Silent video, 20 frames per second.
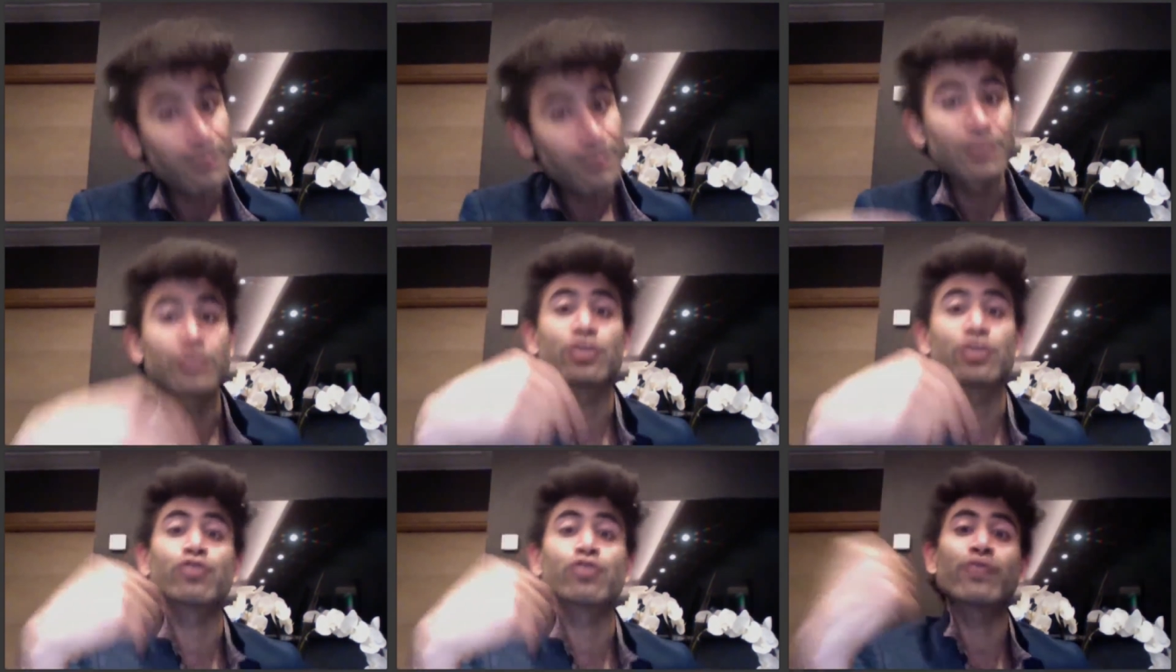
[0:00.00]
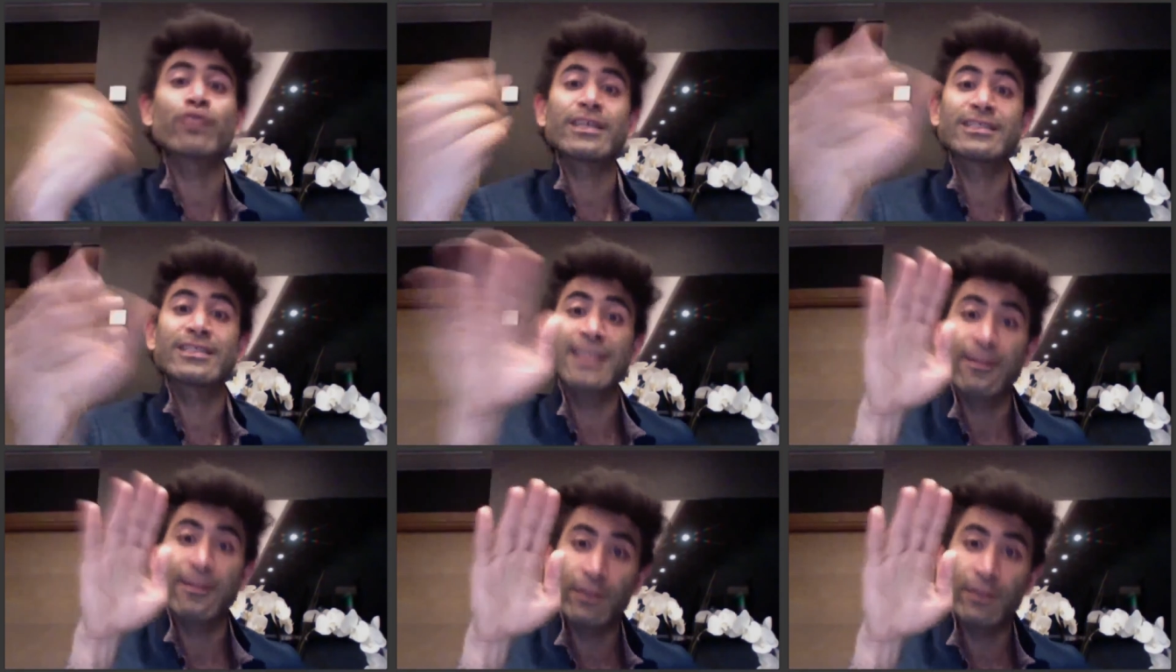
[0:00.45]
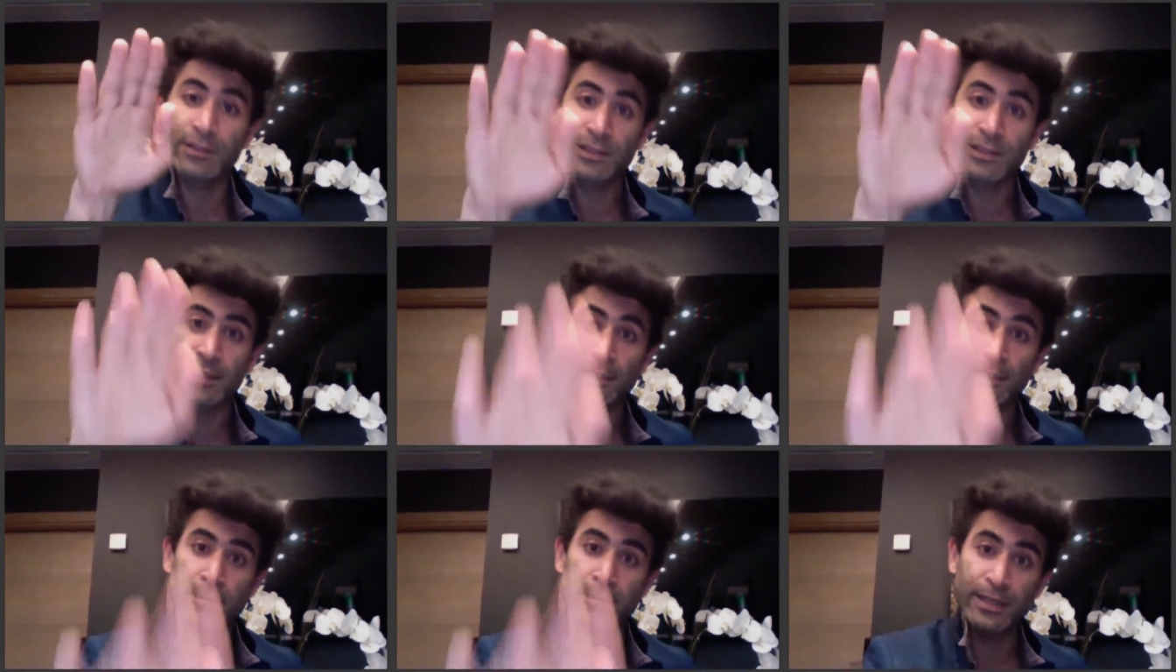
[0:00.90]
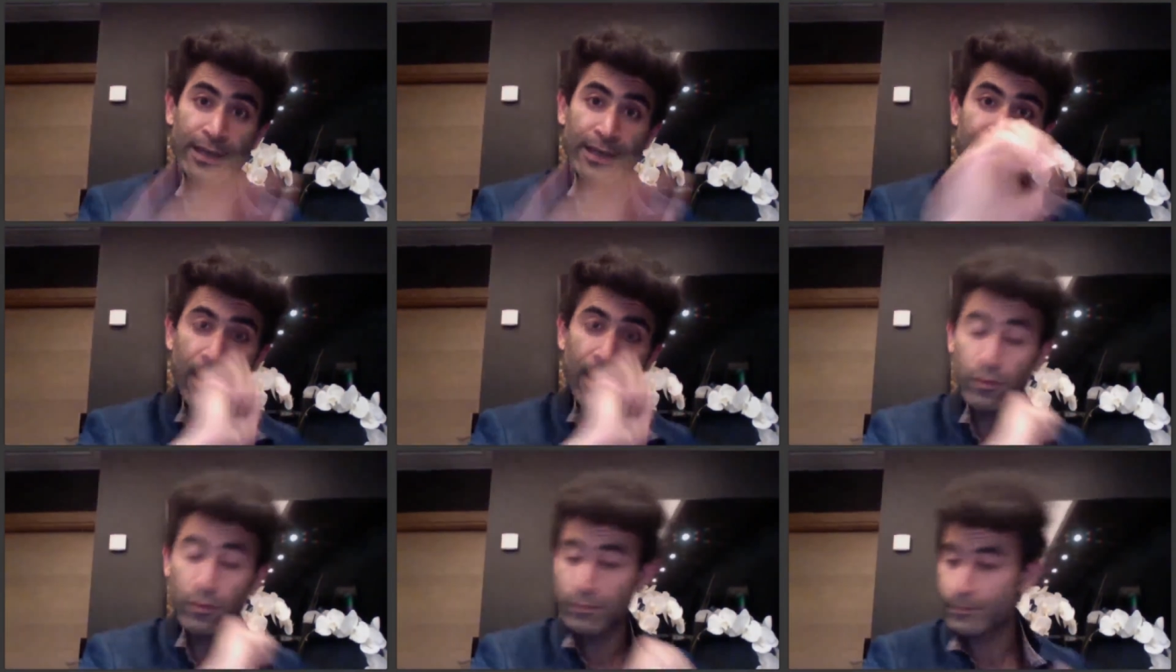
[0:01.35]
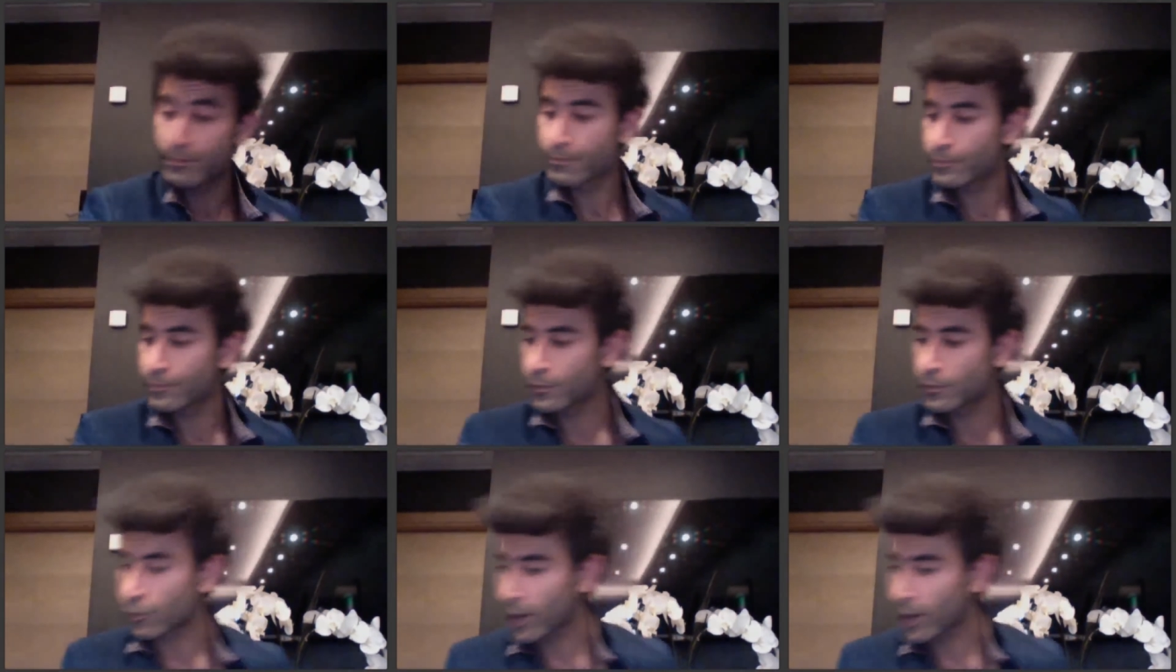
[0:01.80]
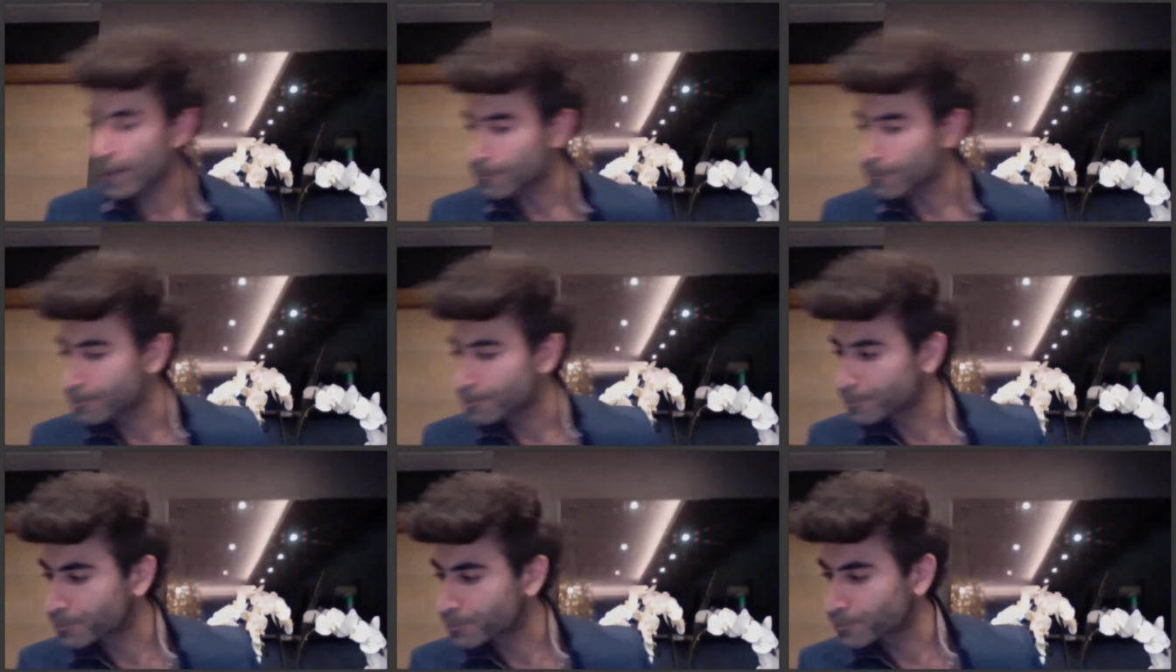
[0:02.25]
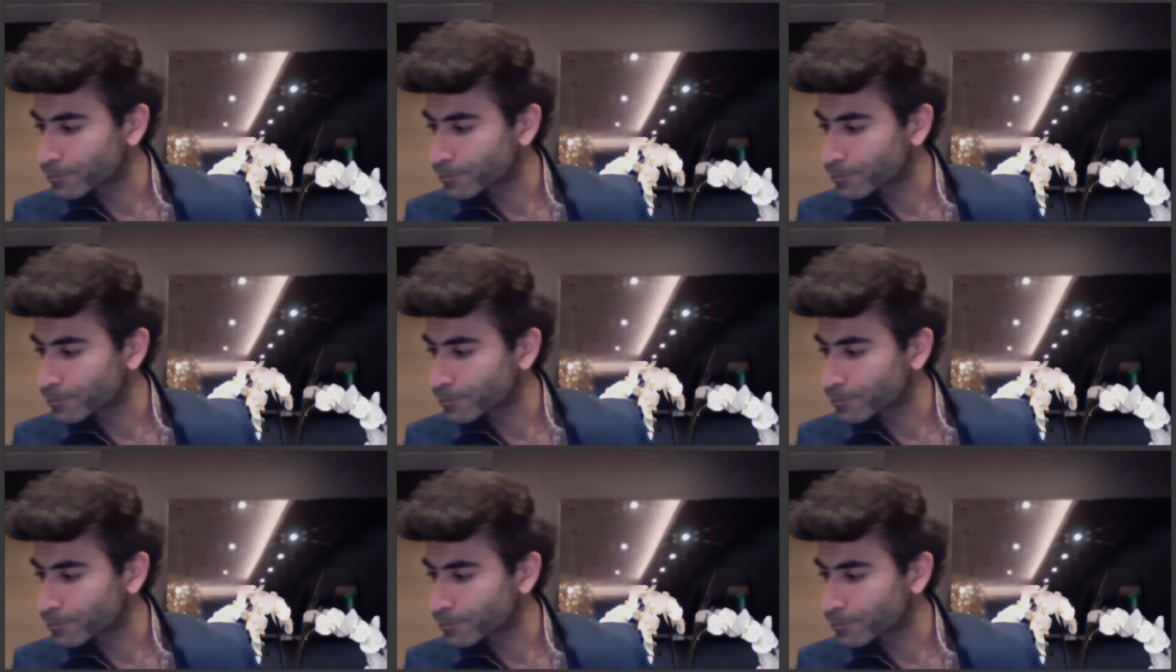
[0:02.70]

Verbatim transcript: stress levels need to be down. Okay?